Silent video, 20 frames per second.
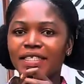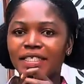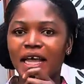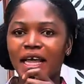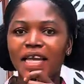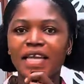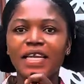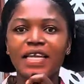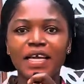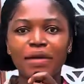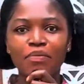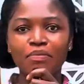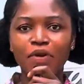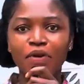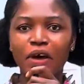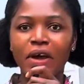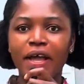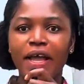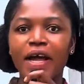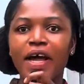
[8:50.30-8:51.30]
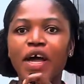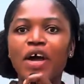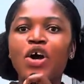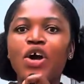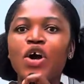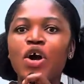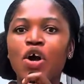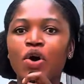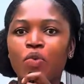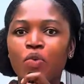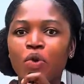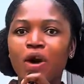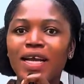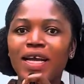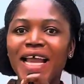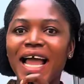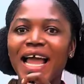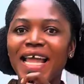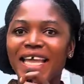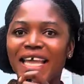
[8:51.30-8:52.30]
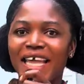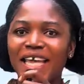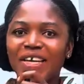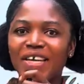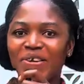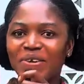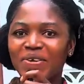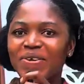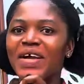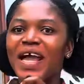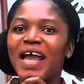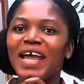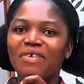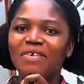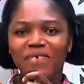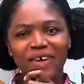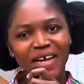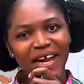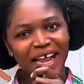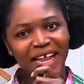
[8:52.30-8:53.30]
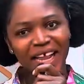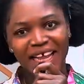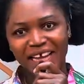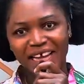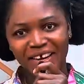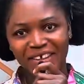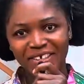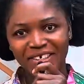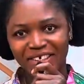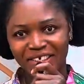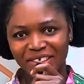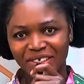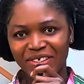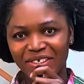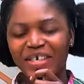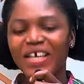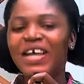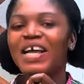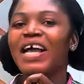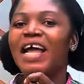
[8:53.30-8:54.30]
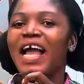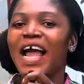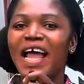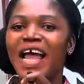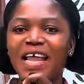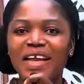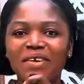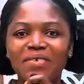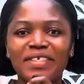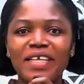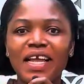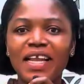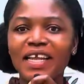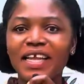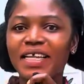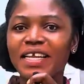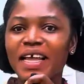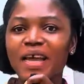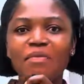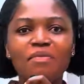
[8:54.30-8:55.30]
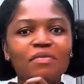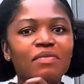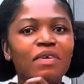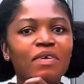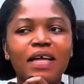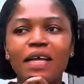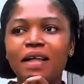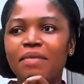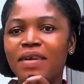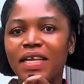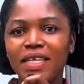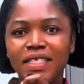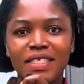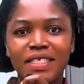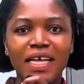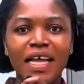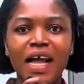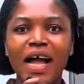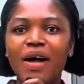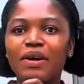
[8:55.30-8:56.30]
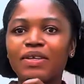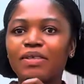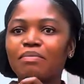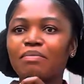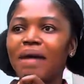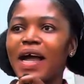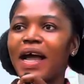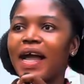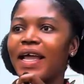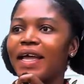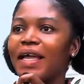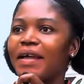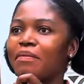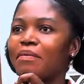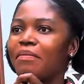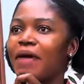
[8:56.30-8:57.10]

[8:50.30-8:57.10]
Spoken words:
telling the employer what I can do and what I cannot do, and telling them, listing out my